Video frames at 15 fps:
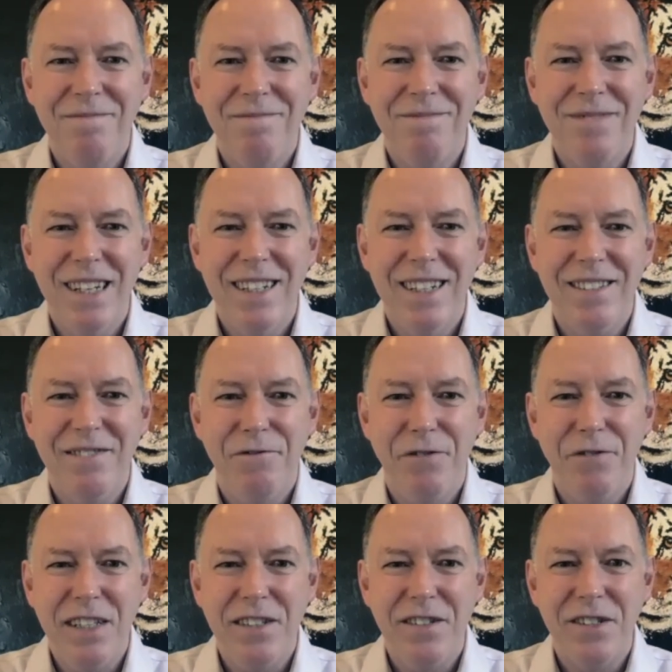it
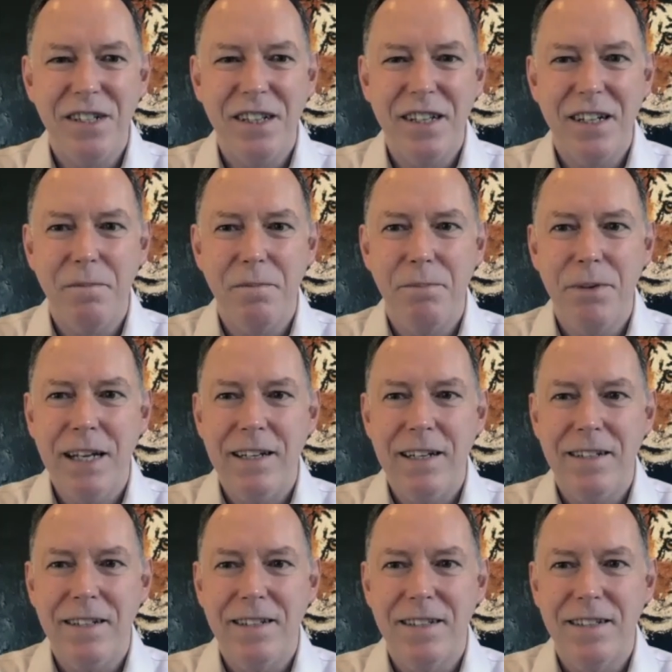feels a little
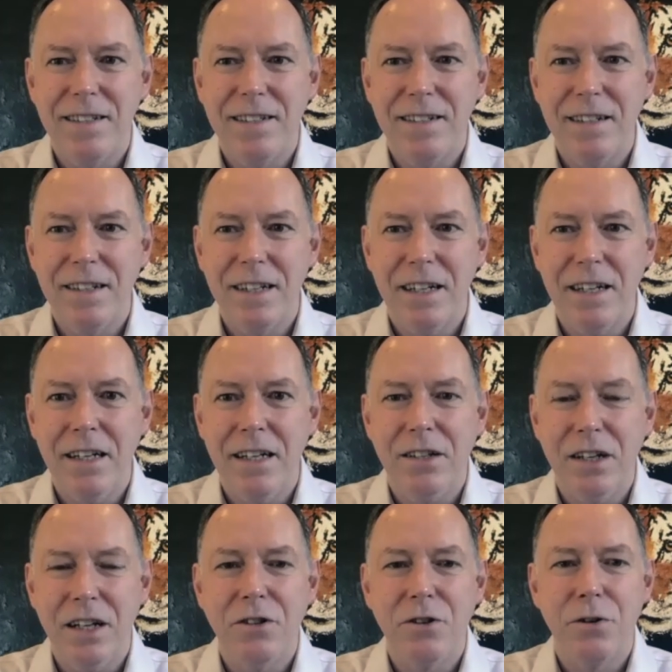bit,
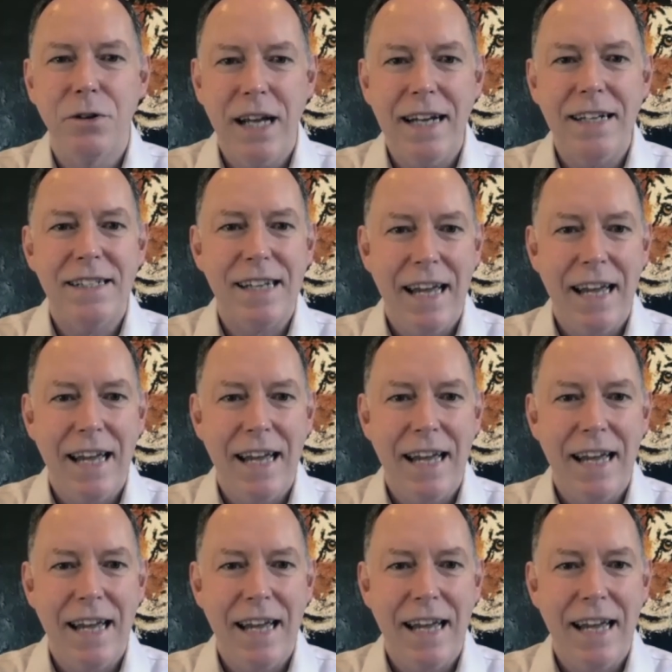it creates